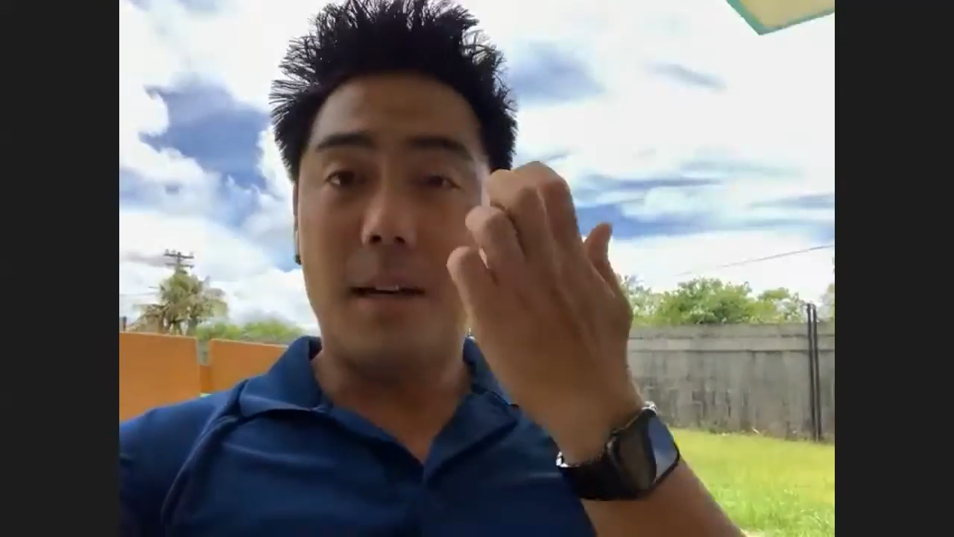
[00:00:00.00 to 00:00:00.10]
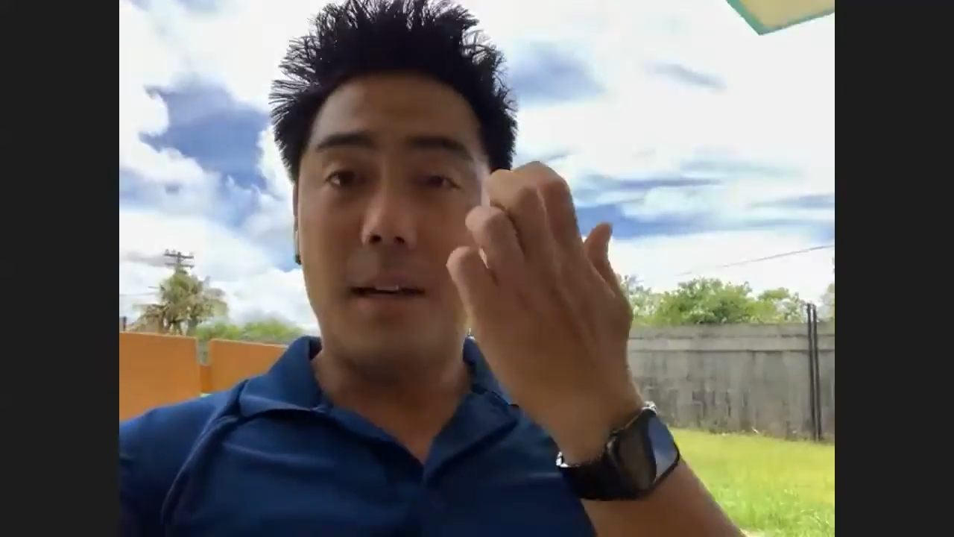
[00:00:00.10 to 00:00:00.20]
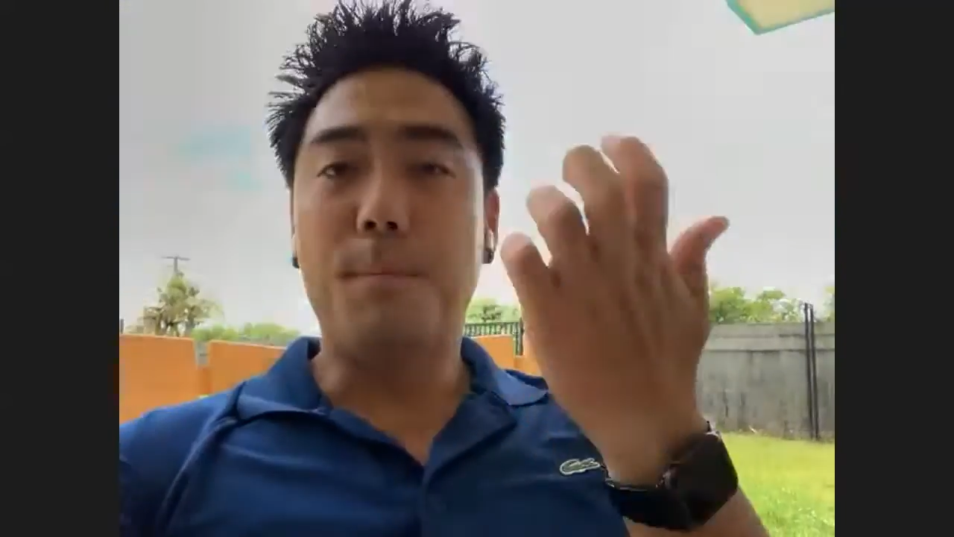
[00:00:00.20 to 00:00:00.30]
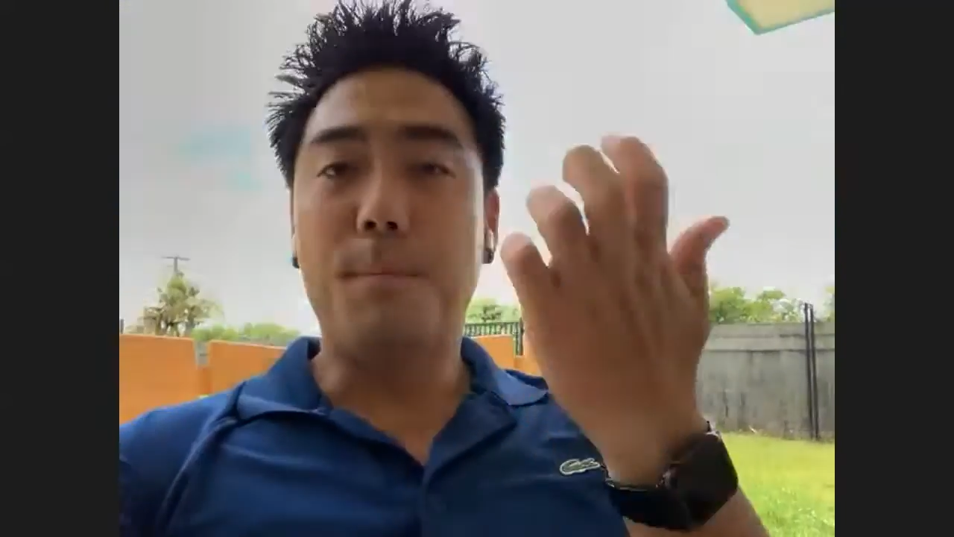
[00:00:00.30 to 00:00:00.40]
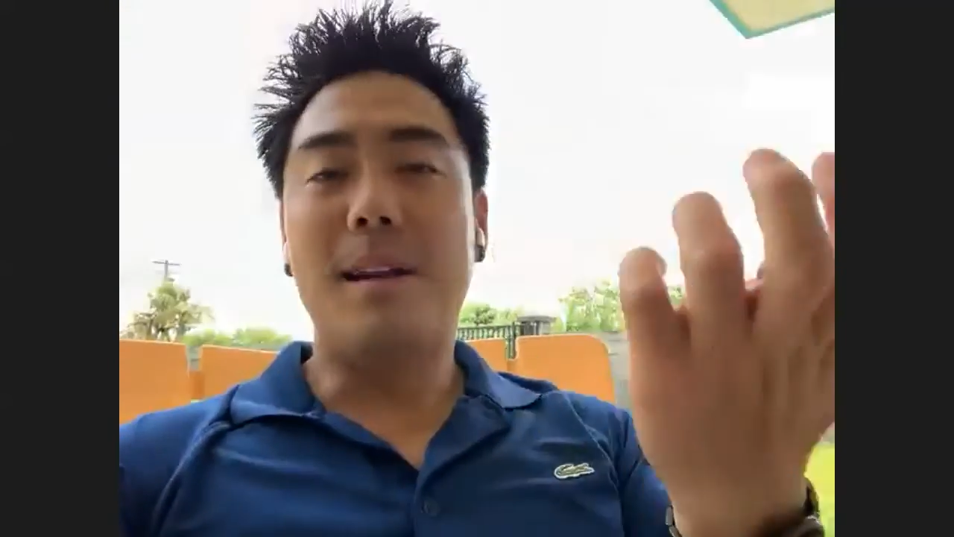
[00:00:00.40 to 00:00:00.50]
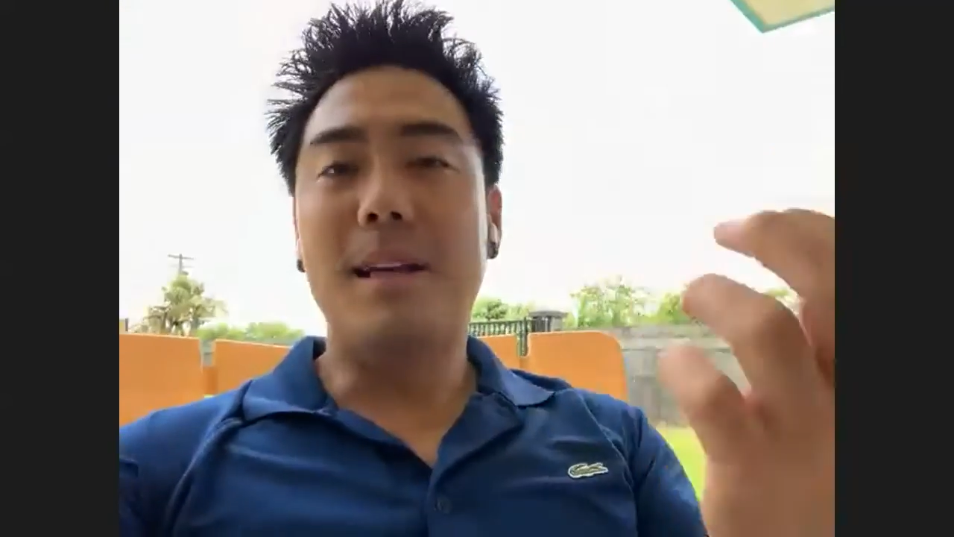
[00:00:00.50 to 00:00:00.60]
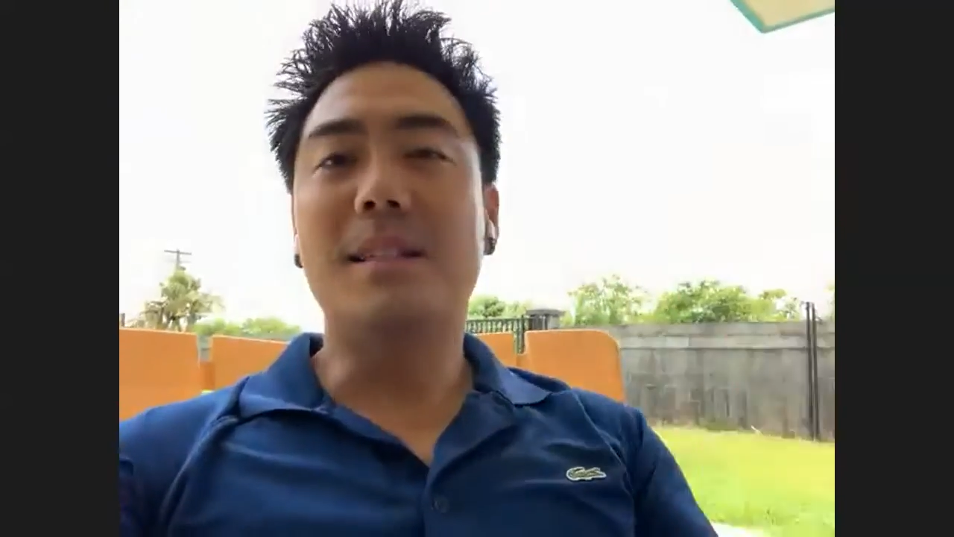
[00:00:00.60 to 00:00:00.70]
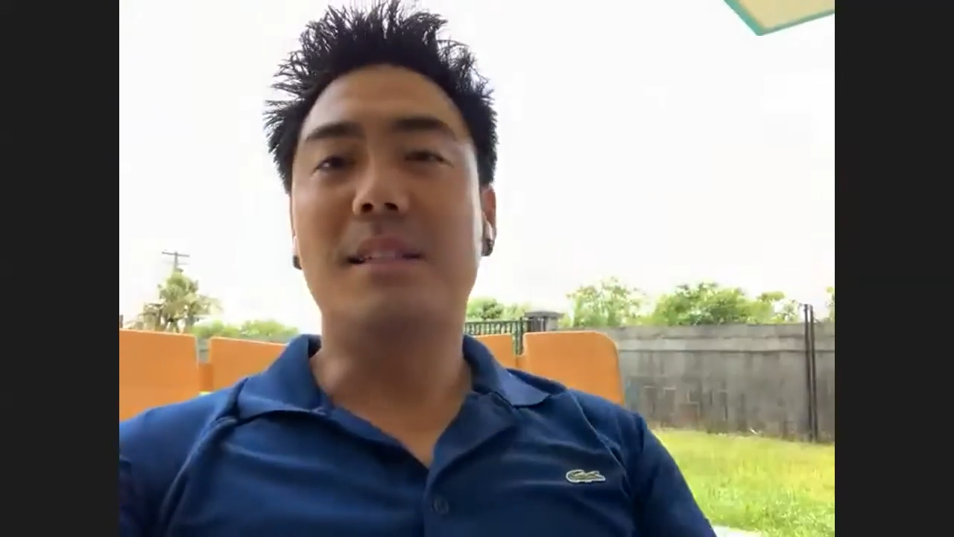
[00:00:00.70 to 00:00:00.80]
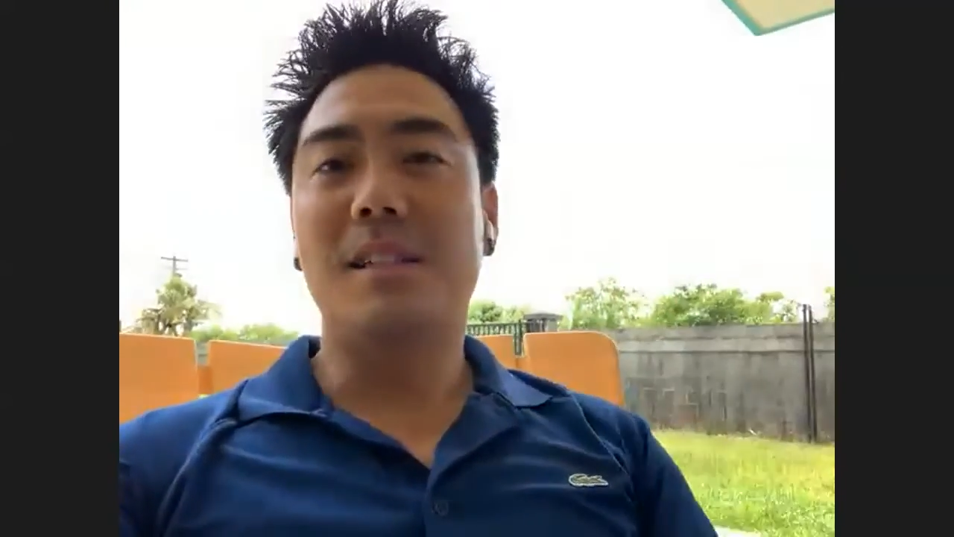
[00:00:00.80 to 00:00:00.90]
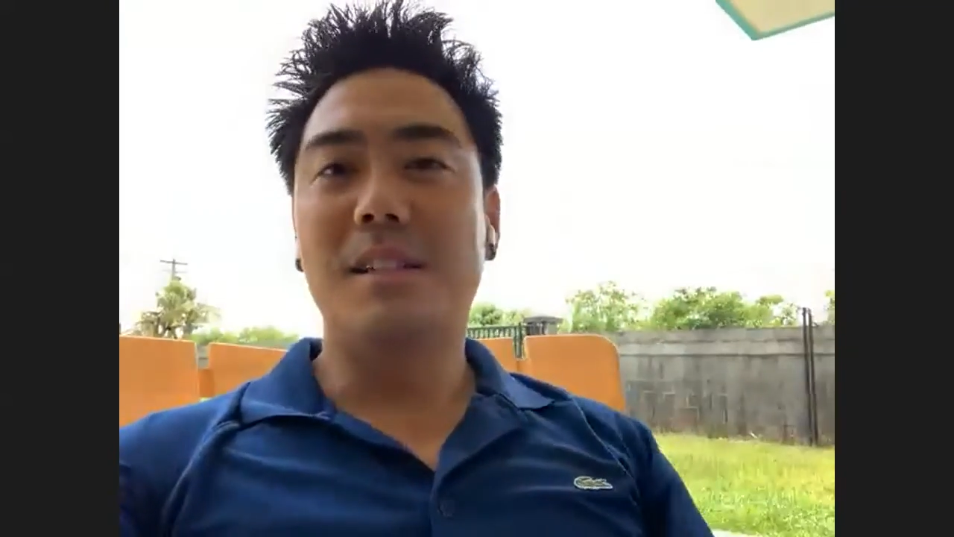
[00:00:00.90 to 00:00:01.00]
body aches and
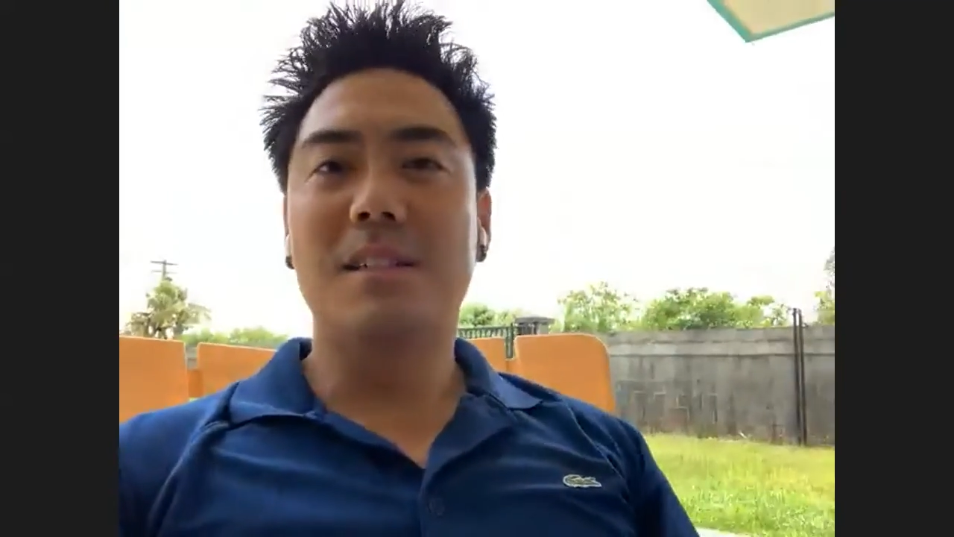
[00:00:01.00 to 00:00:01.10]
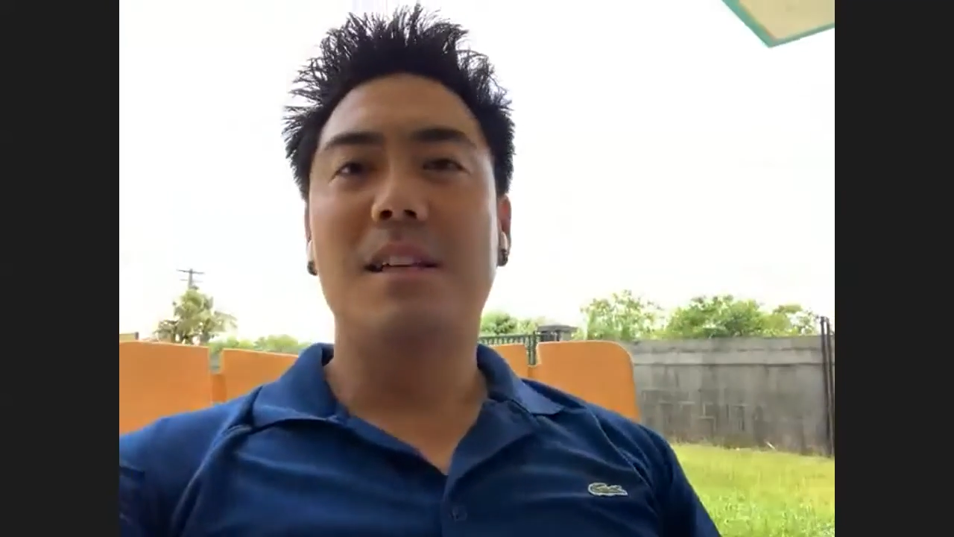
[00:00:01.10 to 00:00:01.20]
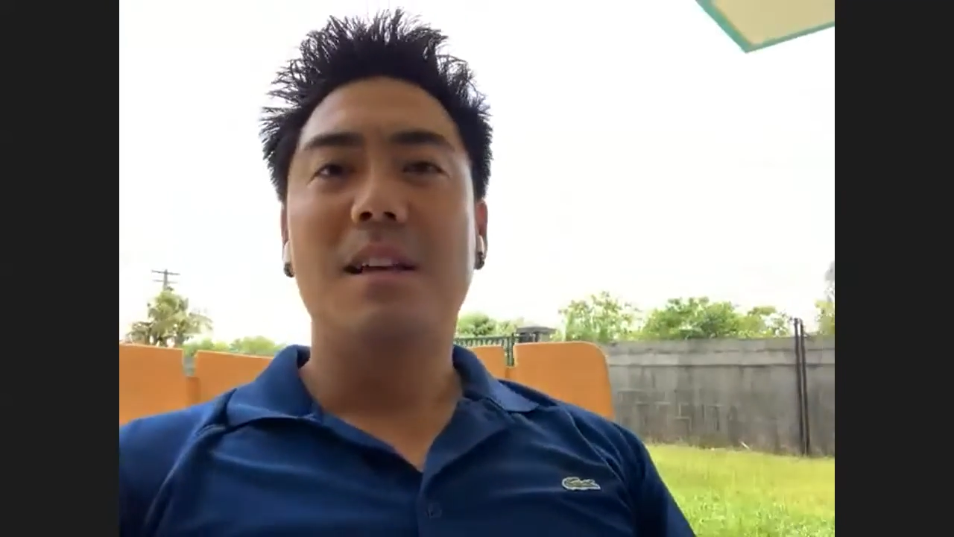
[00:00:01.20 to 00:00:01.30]
chills.